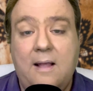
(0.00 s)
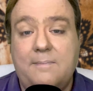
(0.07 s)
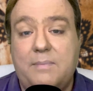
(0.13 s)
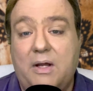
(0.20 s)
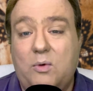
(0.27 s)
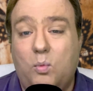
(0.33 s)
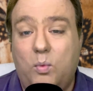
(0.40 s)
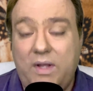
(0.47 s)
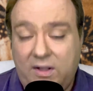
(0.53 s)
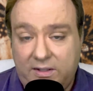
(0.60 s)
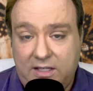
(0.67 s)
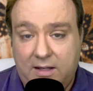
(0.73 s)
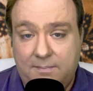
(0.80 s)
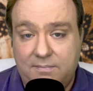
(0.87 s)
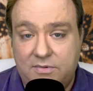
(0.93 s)
but
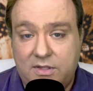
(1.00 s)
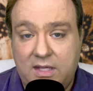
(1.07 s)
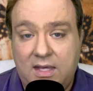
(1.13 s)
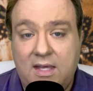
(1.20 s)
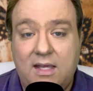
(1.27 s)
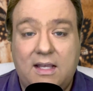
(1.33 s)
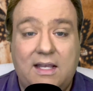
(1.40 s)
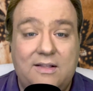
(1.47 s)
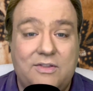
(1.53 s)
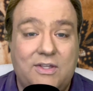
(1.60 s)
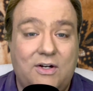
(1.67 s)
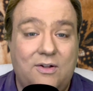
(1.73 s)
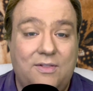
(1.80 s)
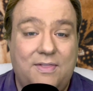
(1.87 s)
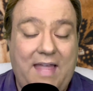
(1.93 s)
Williams
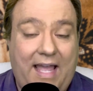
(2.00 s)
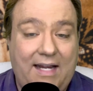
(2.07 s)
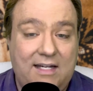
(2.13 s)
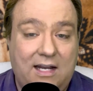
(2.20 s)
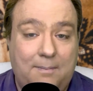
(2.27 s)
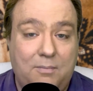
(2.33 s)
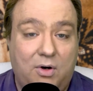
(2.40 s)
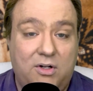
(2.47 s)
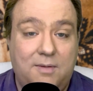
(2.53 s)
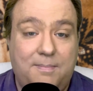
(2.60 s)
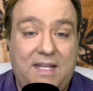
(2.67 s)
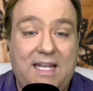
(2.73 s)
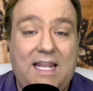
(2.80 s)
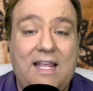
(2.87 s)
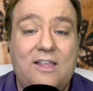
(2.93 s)
considered that number to
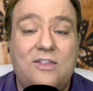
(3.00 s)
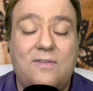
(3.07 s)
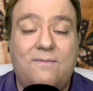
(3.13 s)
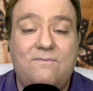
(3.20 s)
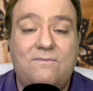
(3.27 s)
be his